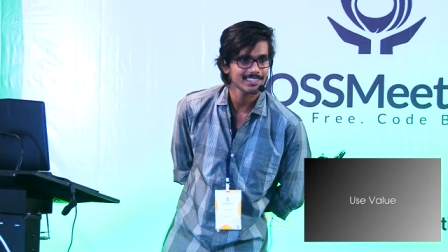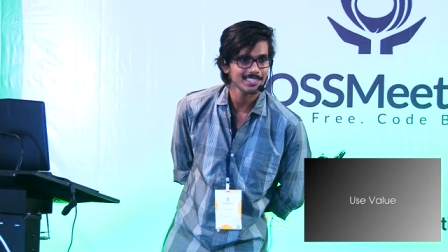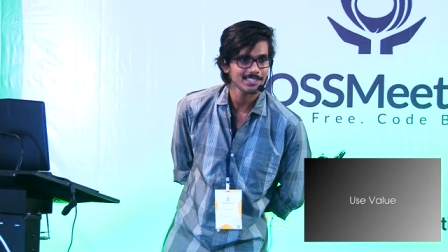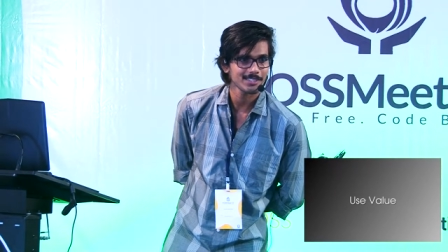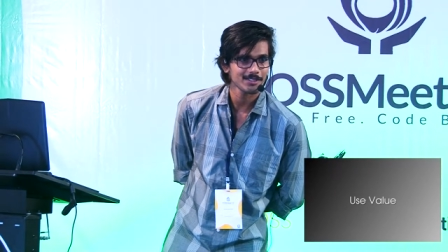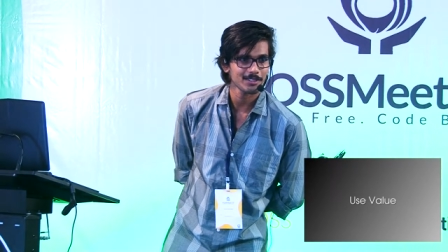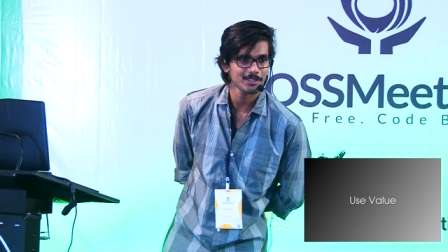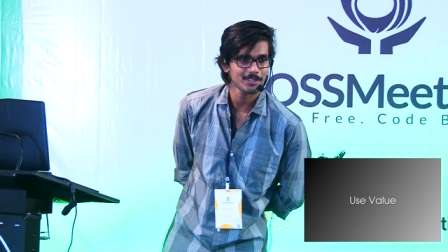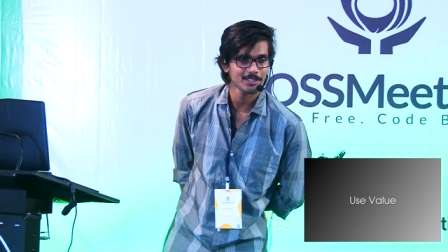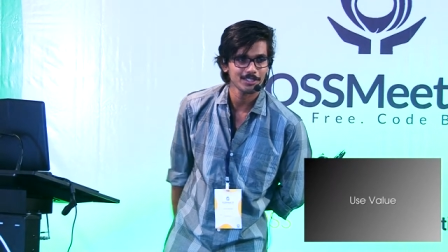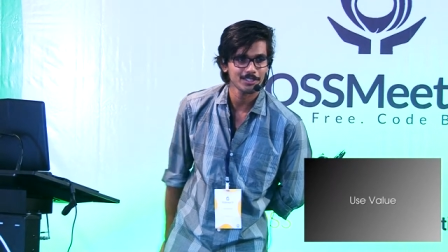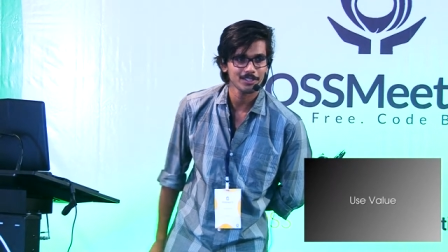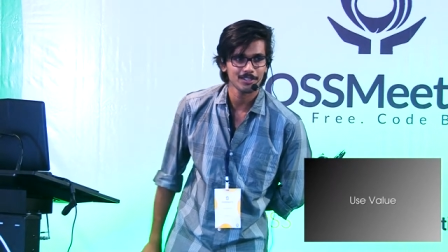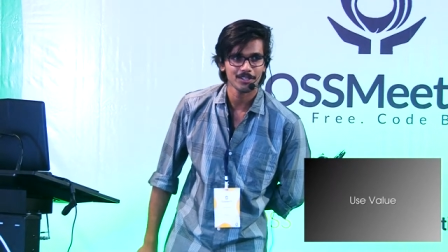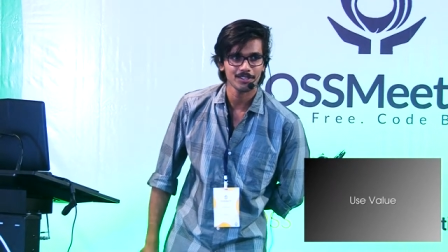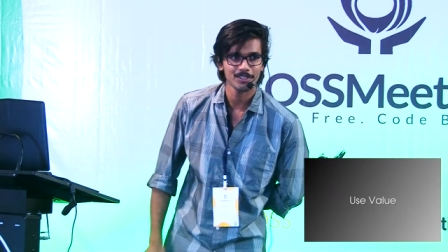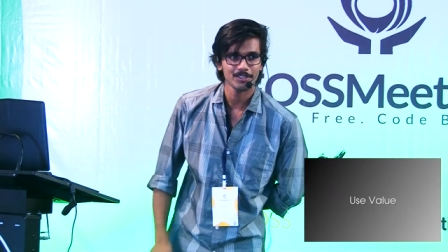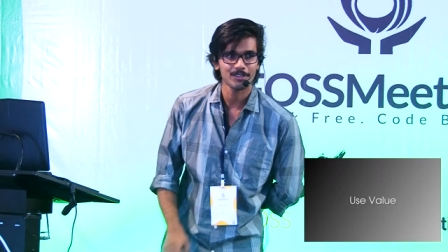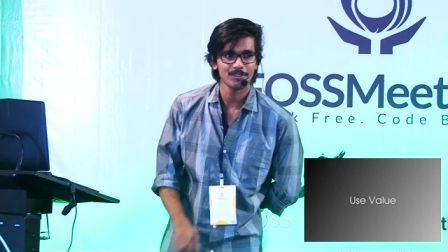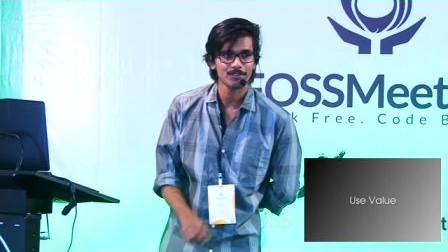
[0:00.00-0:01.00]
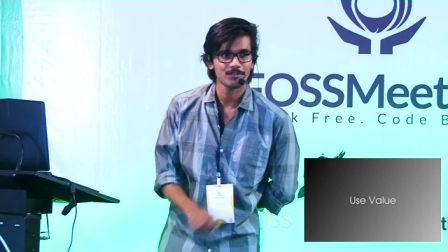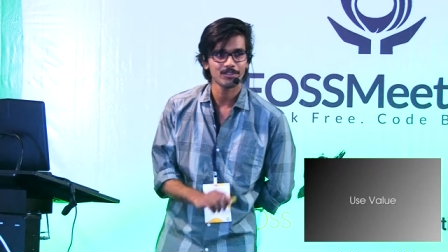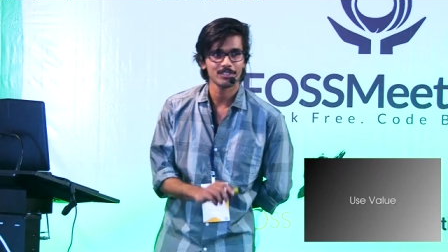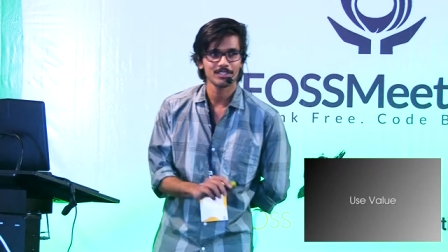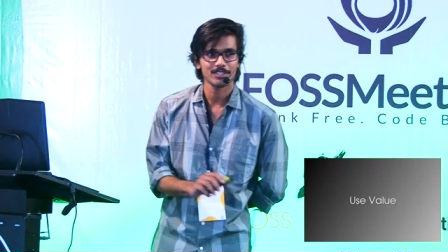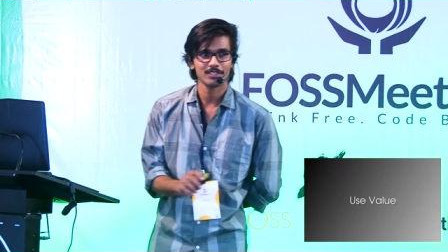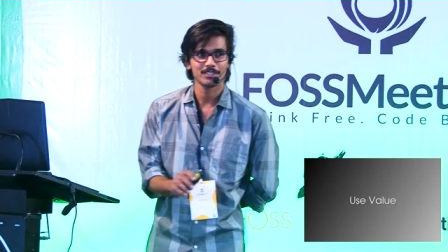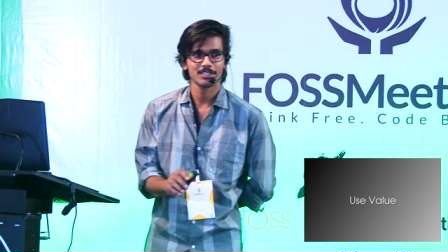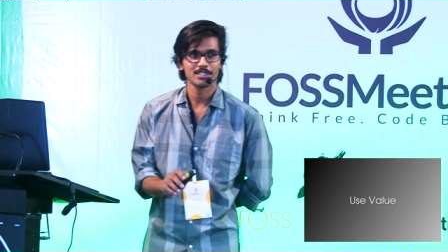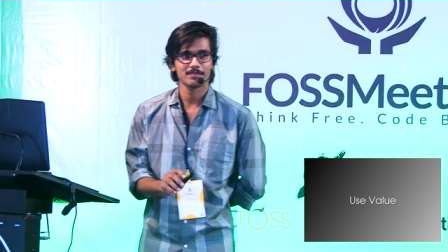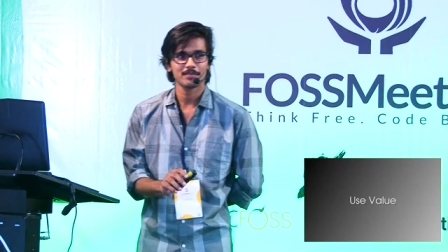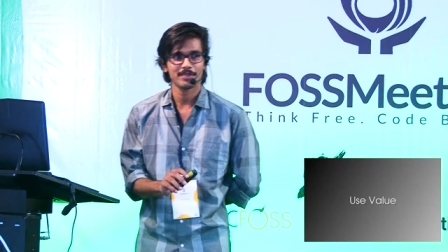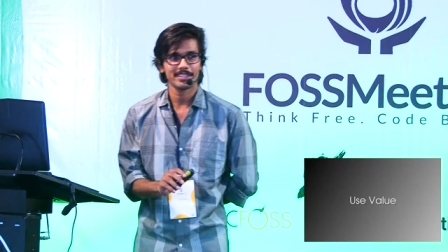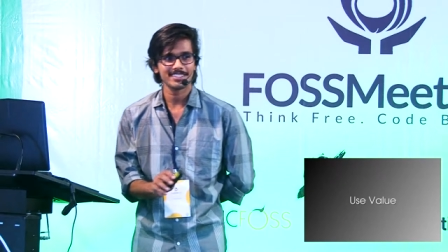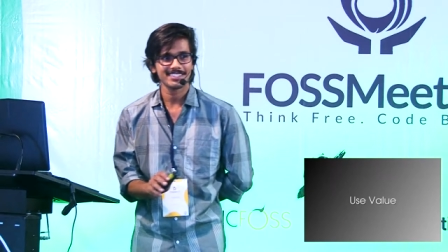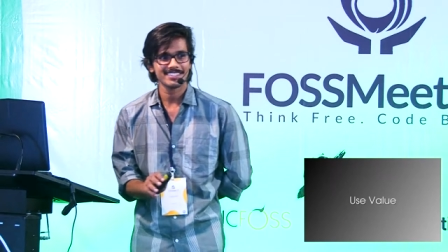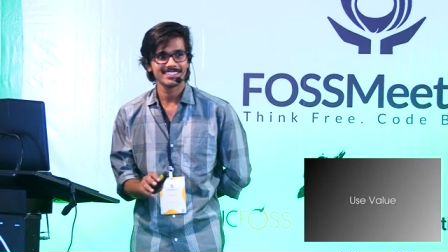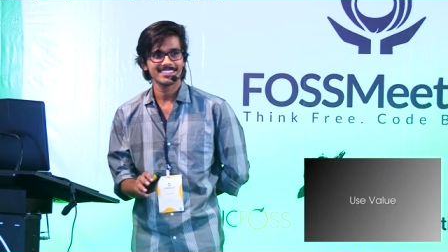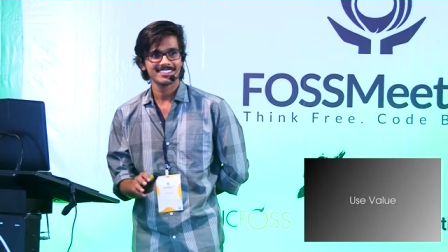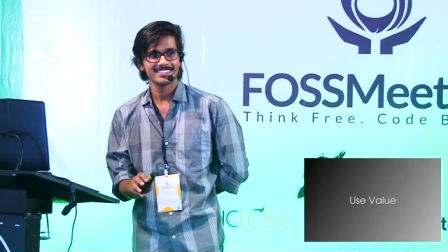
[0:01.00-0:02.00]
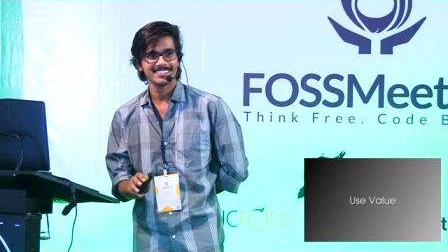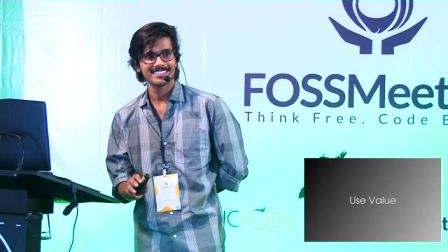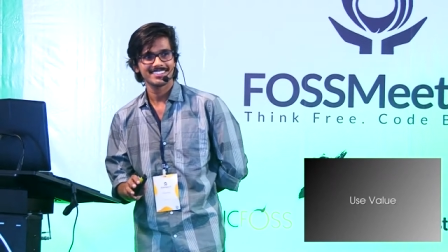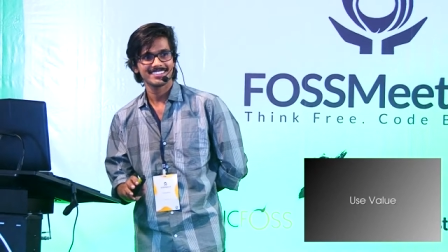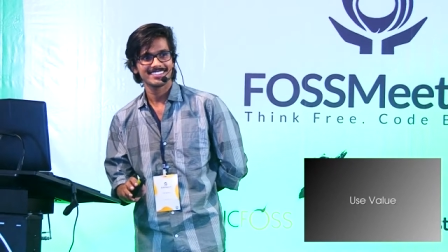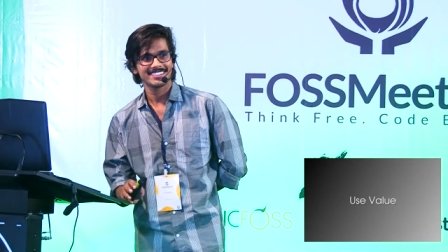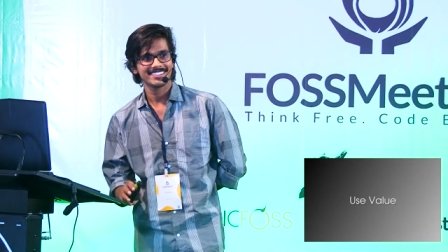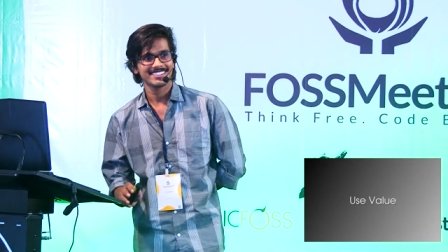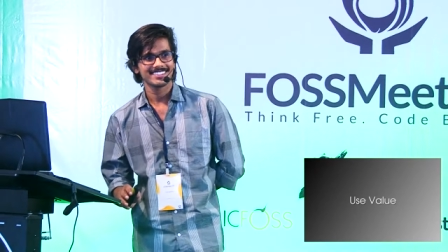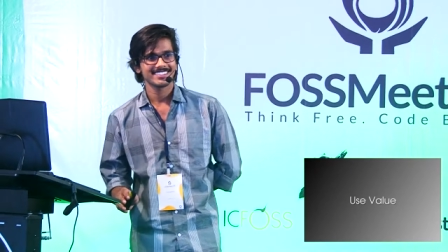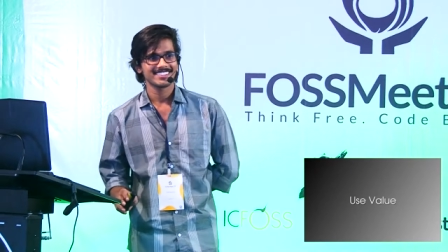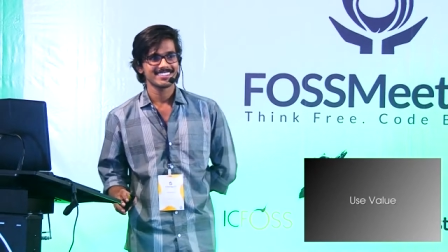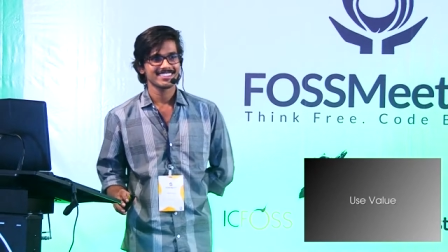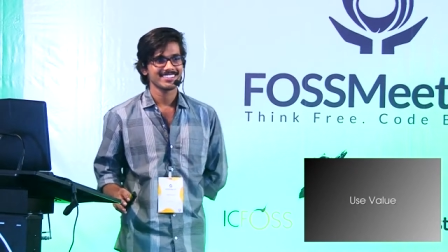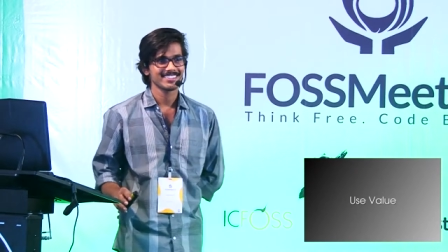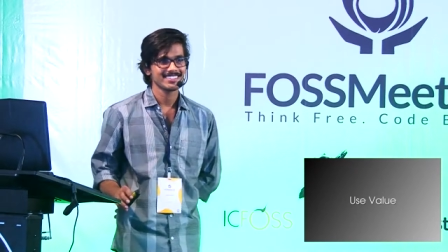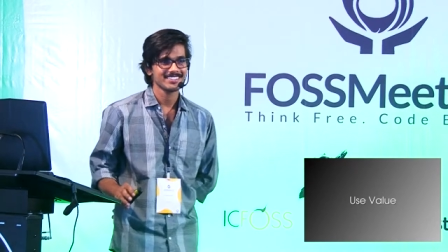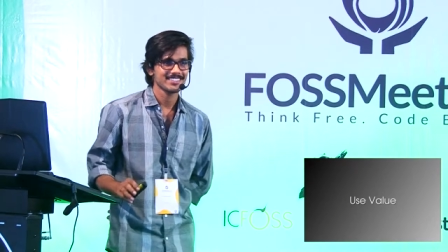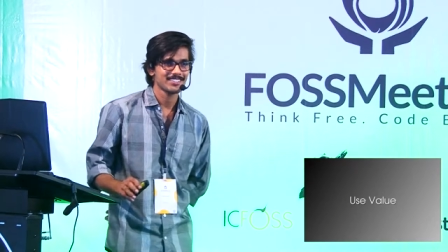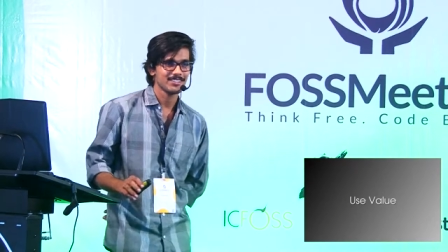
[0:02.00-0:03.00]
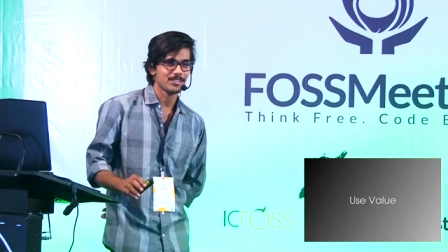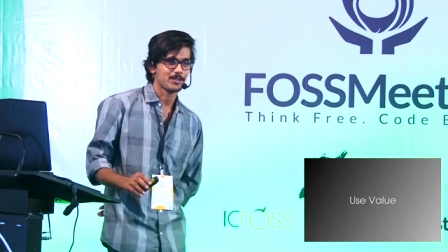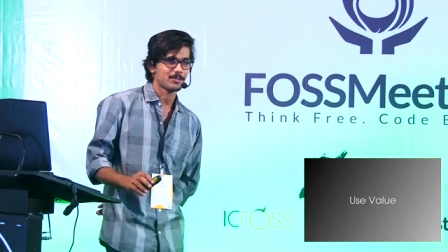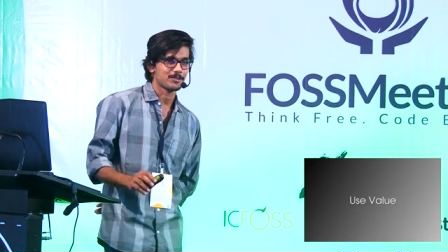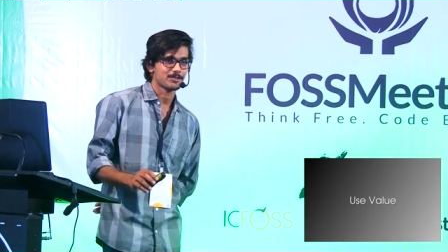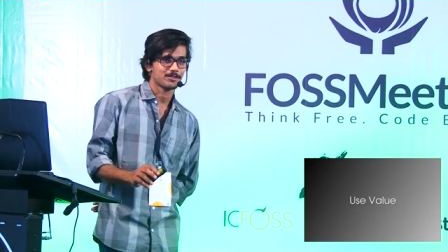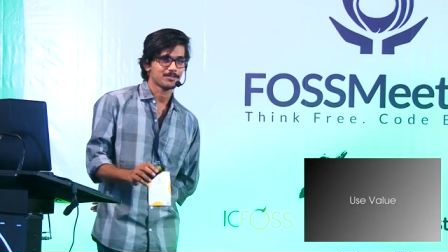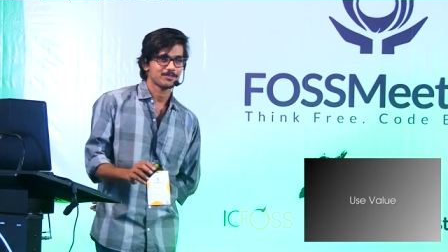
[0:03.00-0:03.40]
That's all. Uh, you don't look for the other specs. No. No.